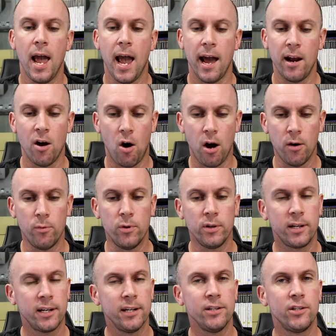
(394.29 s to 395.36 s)
And I
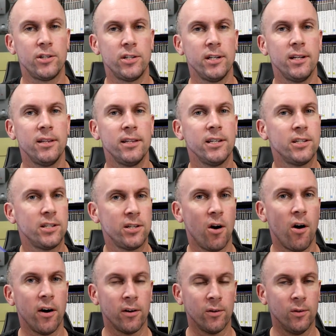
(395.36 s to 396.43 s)
would consider this
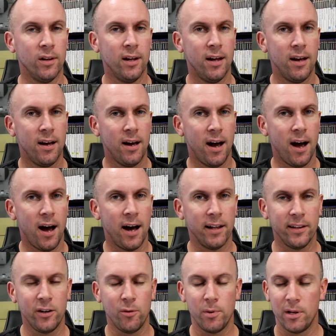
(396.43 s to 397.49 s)
title a
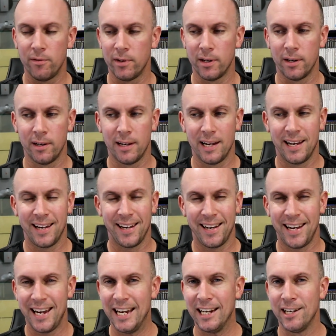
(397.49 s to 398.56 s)
little bit of a
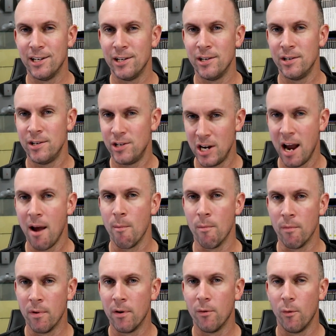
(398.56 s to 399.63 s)
hidden
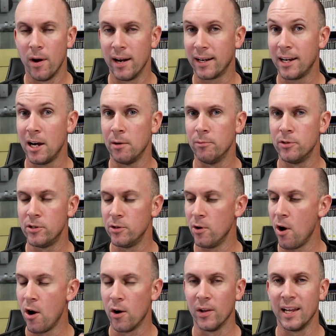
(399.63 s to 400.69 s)
gem when it comes to
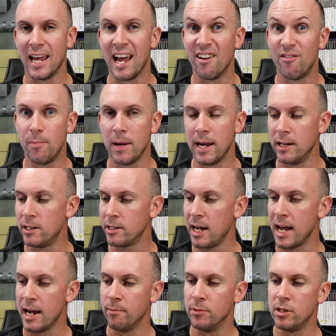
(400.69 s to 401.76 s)
early FPS
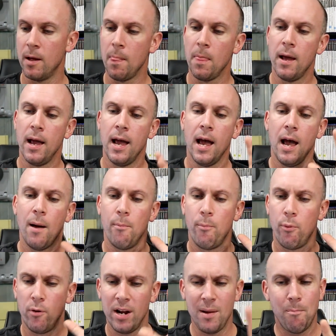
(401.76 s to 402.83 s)
games.
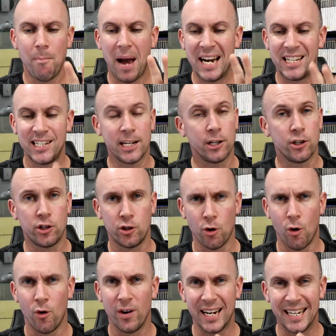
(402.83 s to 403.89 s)
Pretty basic
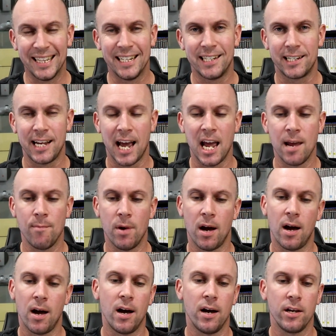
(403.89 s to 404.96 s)
story in this game.
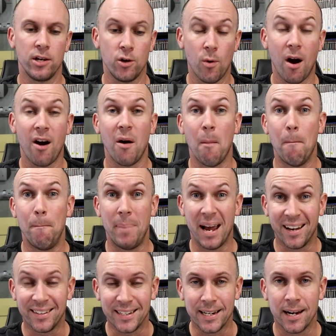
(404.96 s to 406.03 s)
You are a
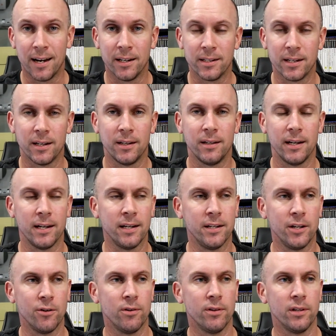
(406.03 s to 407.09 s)
bounty hunter, and
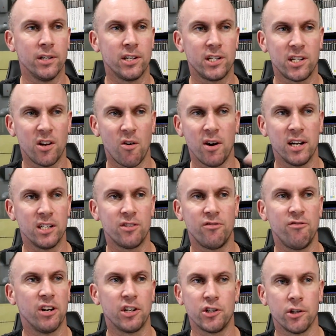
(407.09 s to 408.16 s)
you're in this science
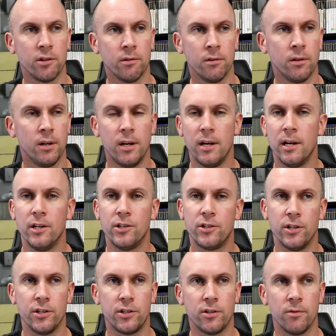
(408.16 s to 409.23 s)
fiction
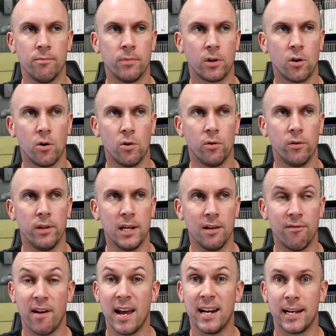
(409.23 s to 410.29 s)
system called the
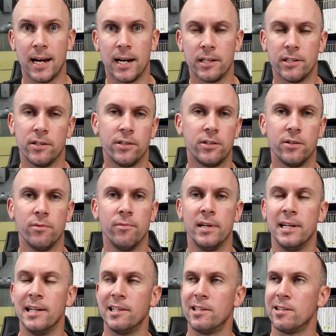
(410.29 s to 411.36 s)
Vanguard system,
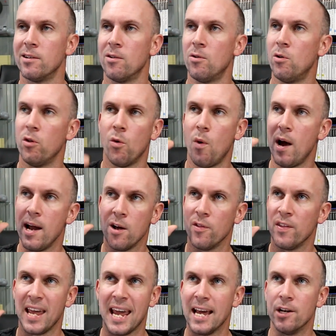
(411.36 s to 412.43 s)
and it's all the way on
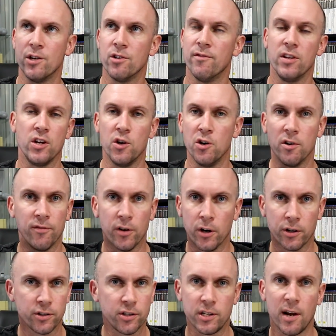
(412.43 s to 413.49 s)
the edge of the
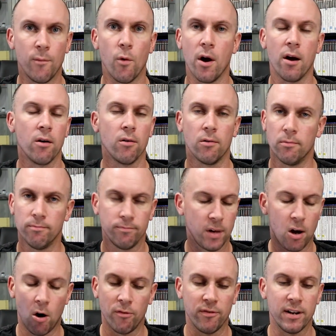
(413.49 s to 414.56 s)
universe somewhere
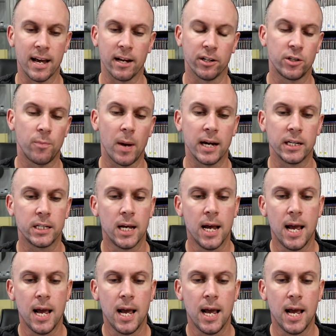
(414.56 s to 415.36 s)
off in outer space.